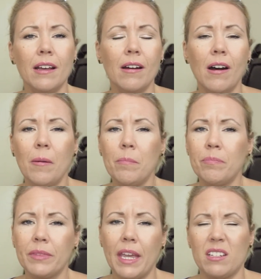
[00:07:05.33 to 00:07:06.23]

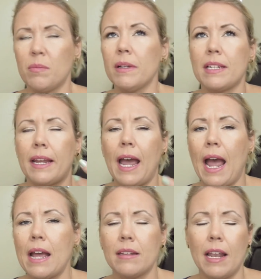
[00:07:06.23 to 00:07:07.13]
yeah, it smells like
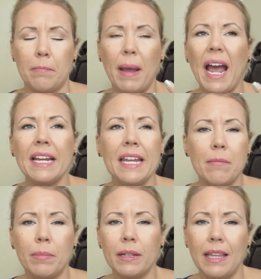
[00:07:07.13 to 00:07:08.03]

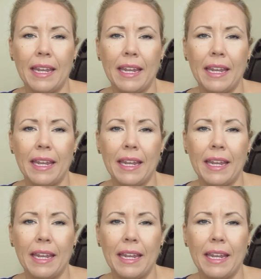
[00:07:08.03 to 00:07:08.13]
pineapple,